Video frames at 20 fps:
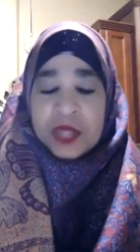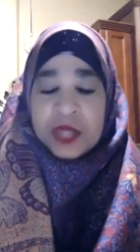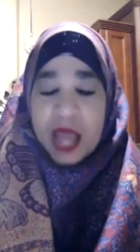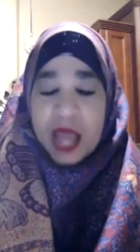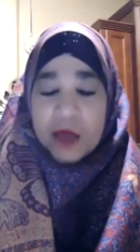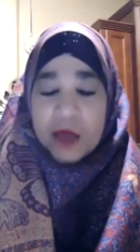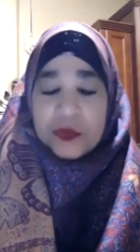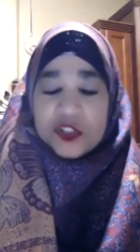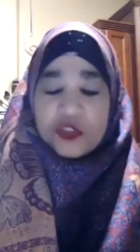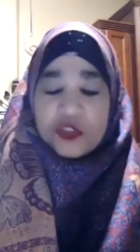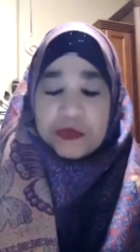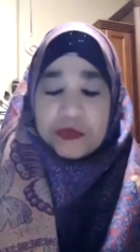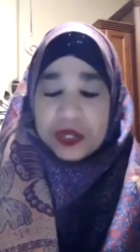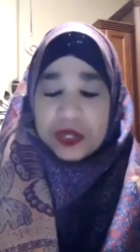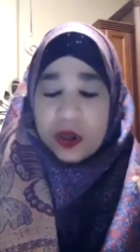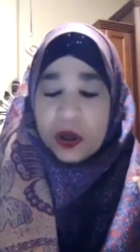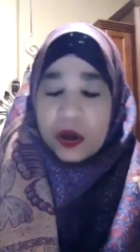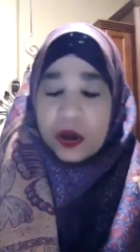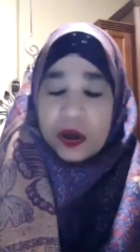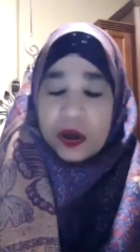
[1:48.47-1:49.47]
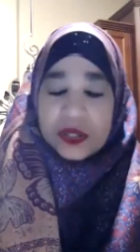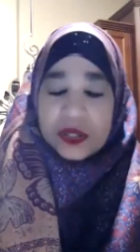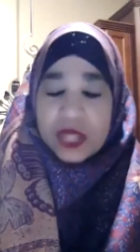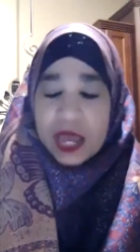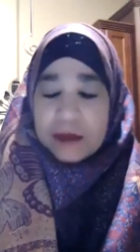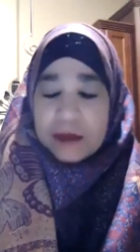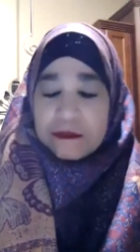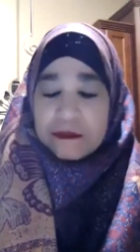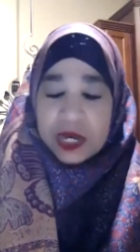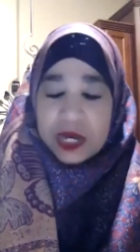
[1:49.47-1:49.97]
I would spend all
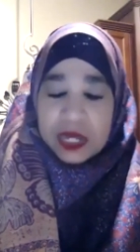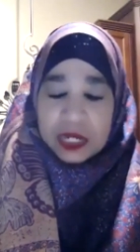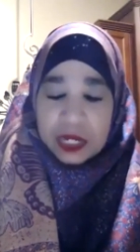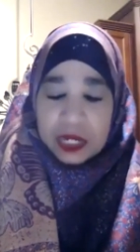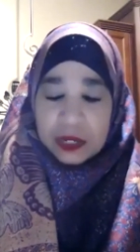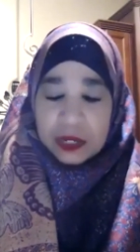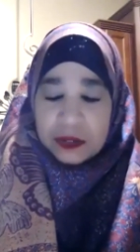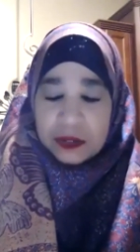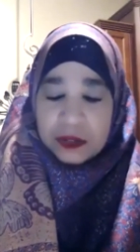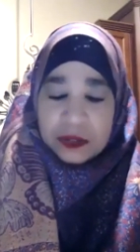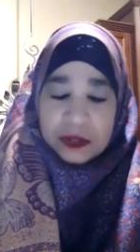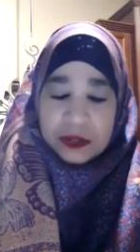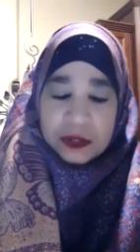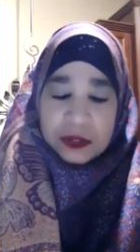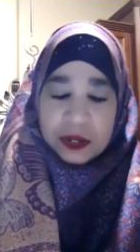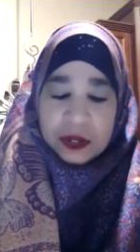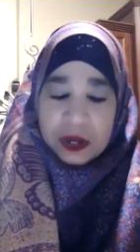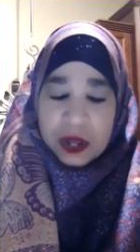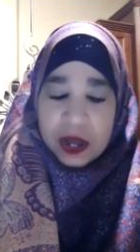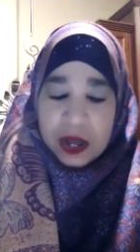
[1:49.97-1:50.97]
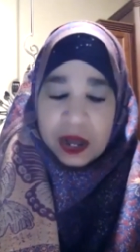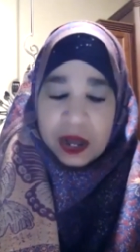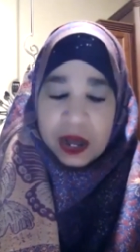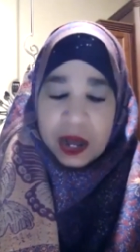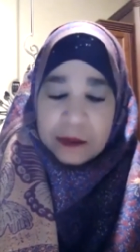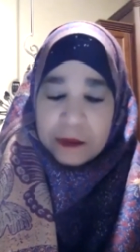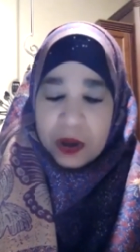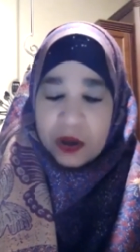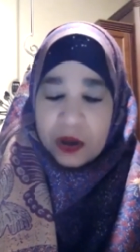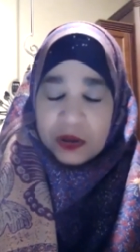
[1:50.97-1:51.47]
that money uh,
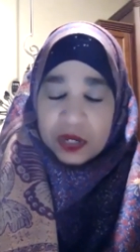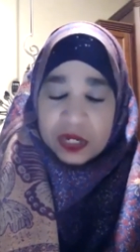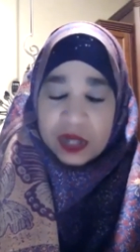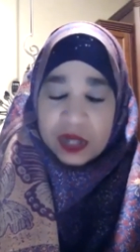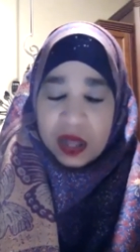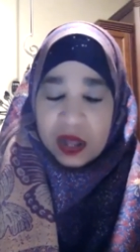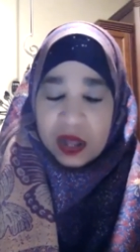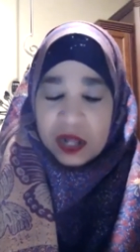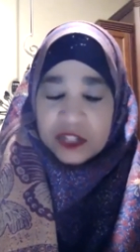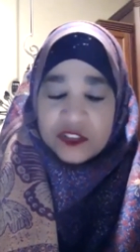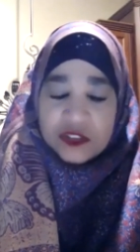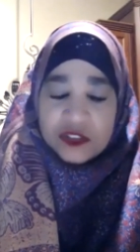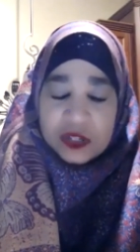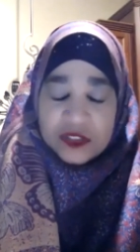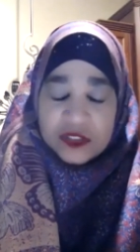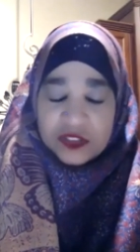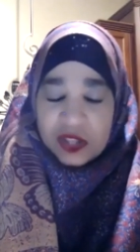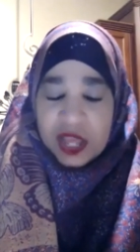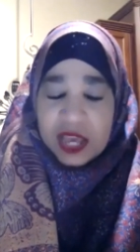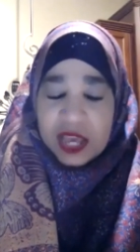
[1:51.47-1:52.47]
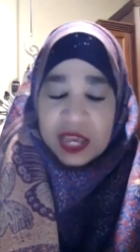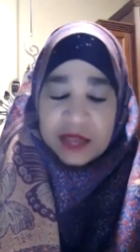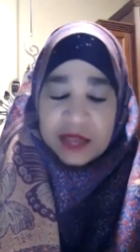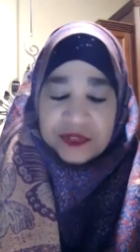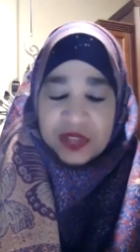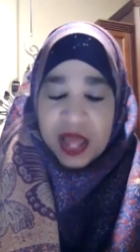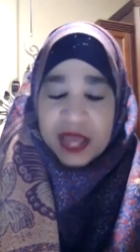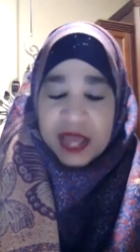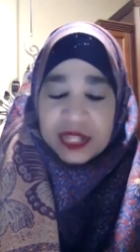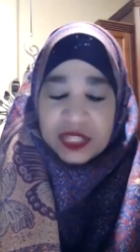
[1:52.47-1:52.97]
among the lost
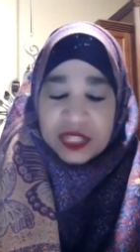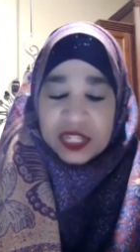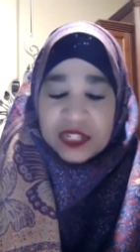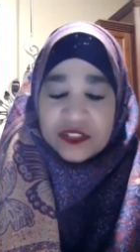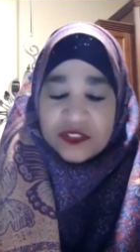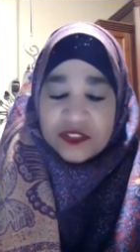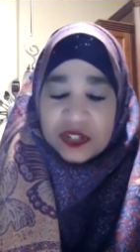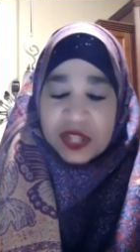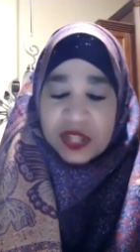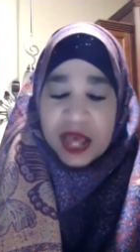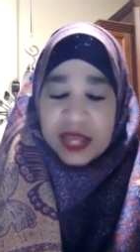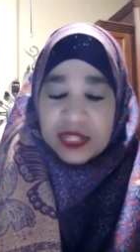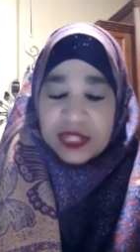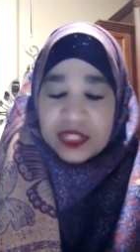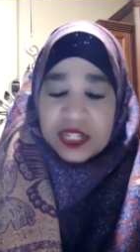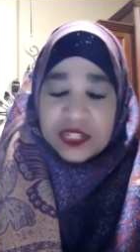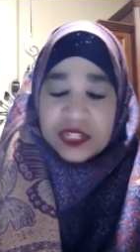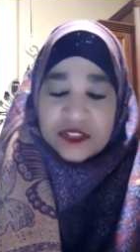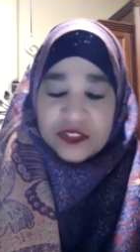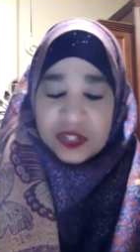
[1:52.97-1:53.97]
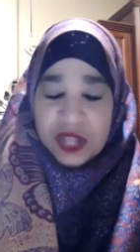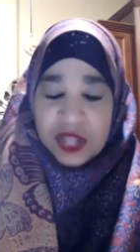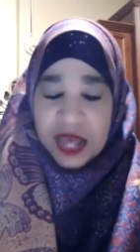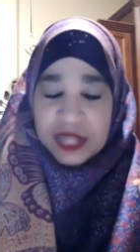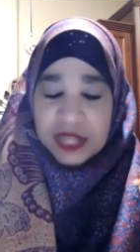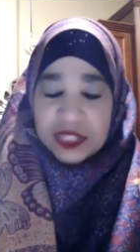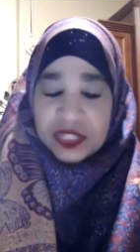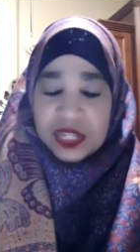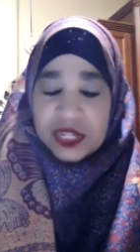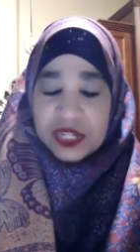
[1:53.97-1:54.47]
slaves like this and like this and
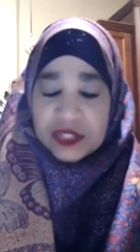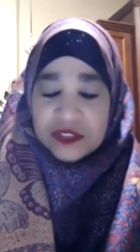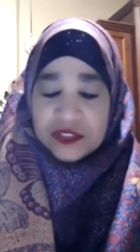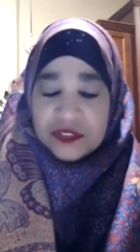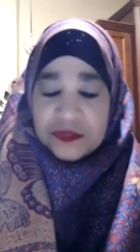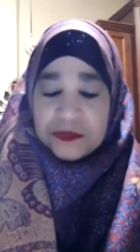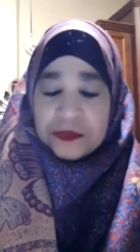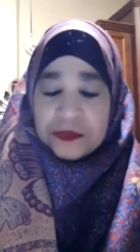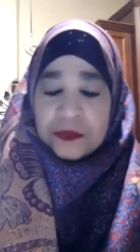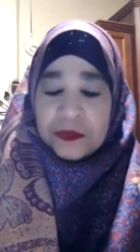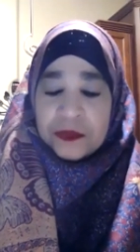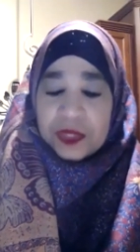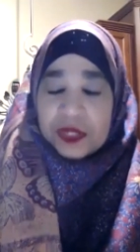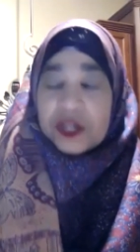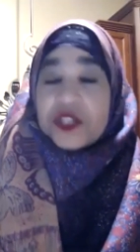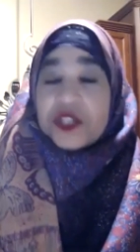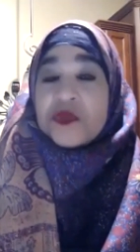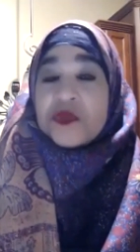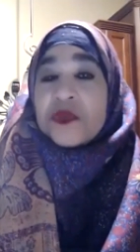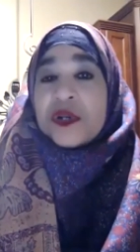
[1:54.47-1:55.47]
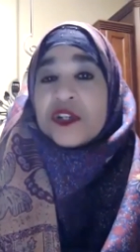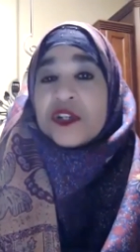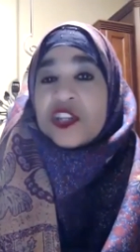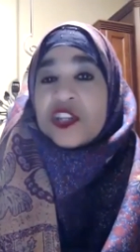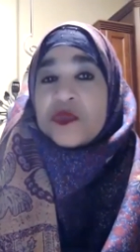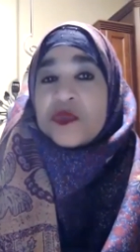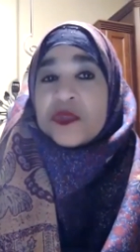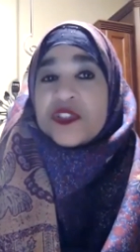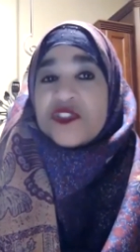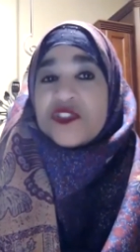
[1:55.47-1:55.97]
like this. In other words,
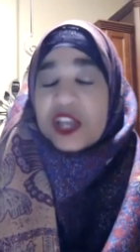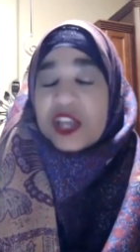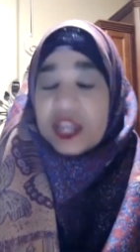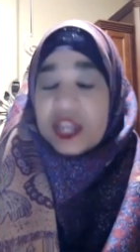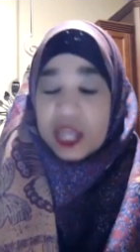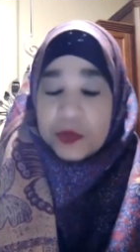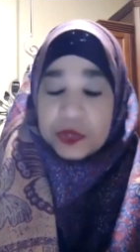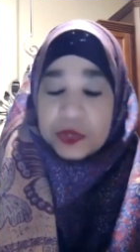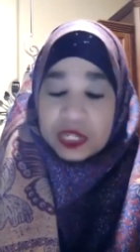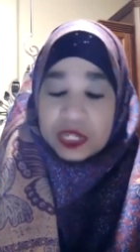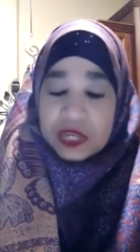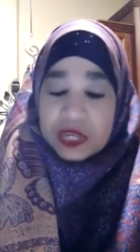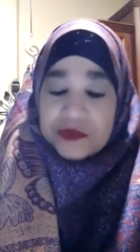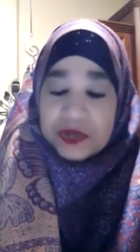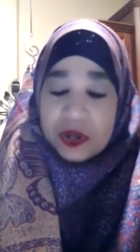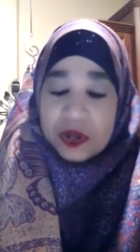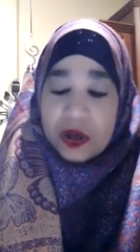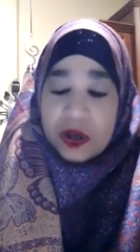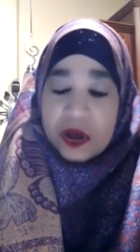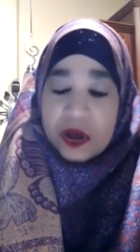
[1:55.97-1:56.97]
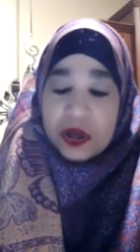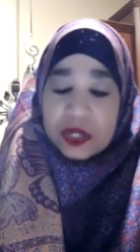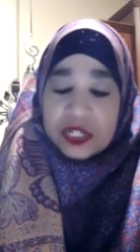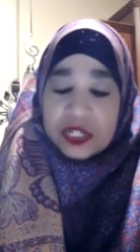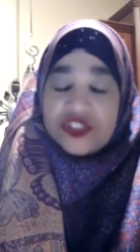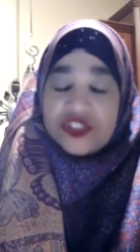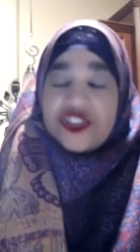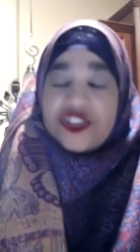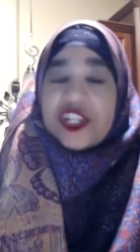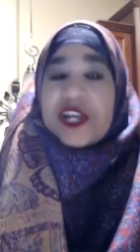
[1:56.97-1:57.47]
he was saying he would give it all
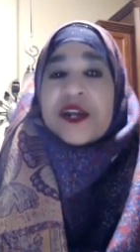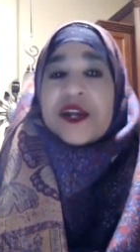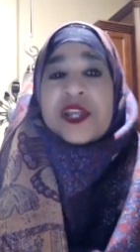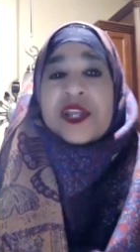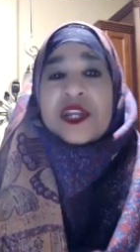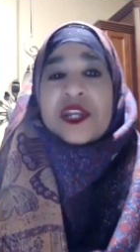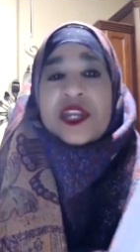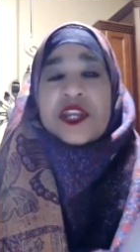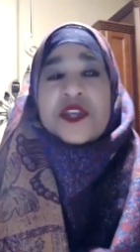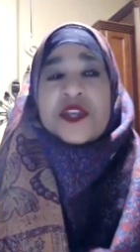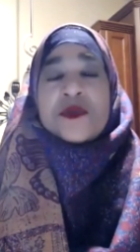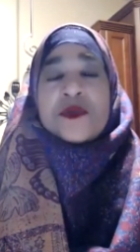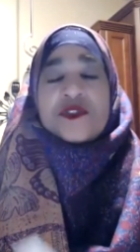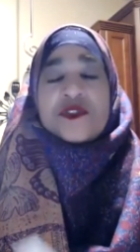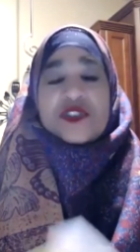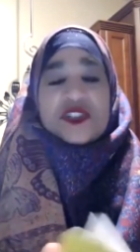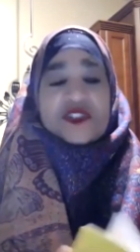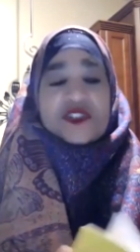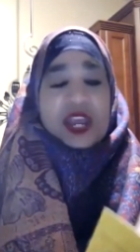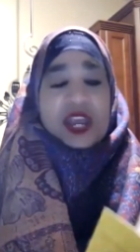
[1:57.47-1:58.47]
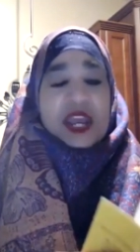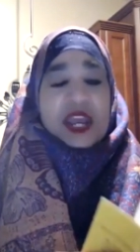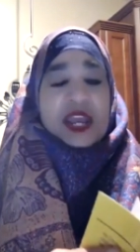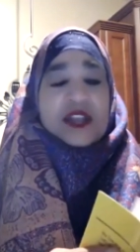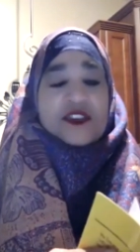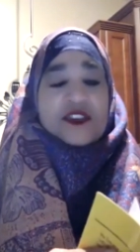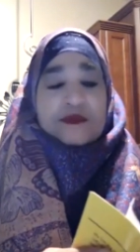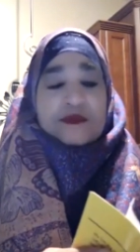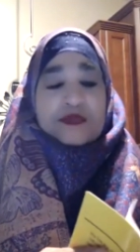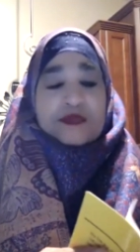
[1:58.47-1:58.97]
in charity, and he used his
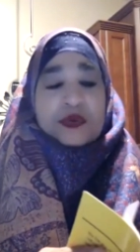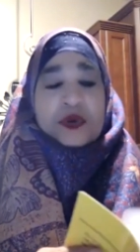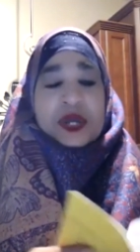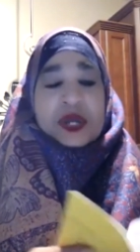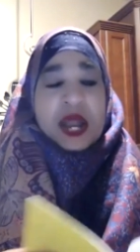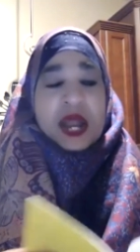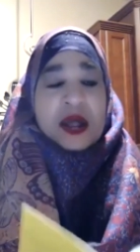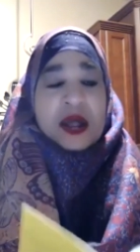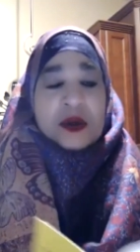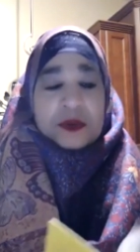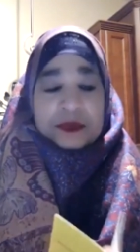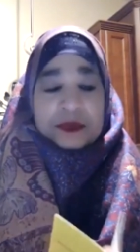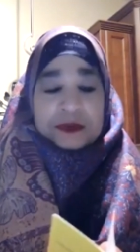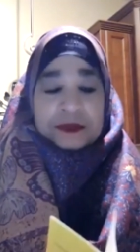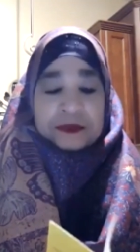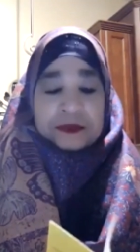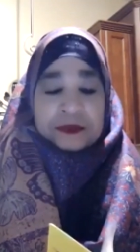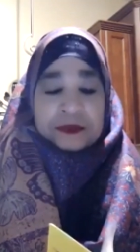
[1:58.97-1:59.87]
hand to point out